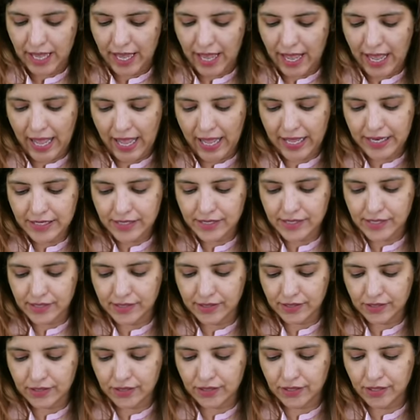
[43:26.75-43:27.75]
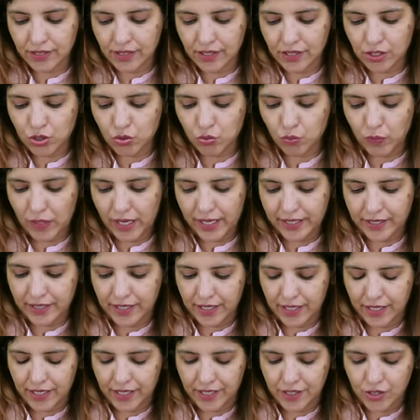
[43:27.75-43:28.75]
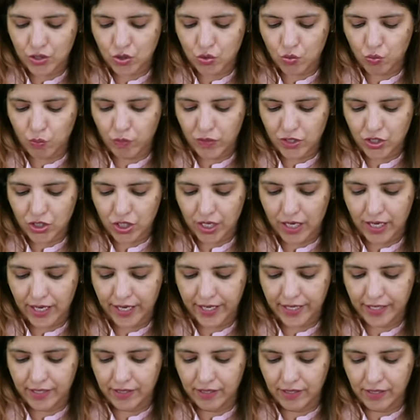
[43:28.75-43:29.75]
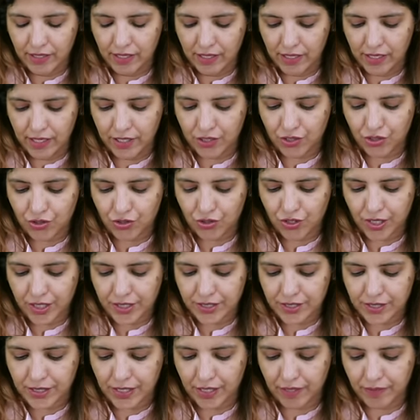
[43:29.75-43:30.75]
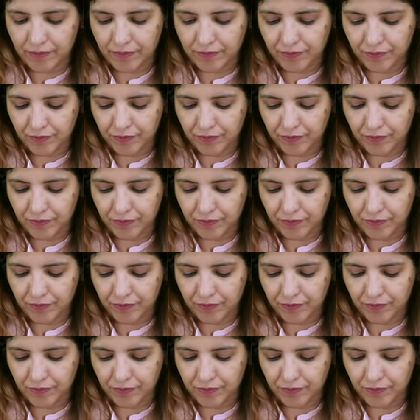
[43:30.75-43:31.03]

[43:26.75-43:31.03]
And a third one is vaginal atresia.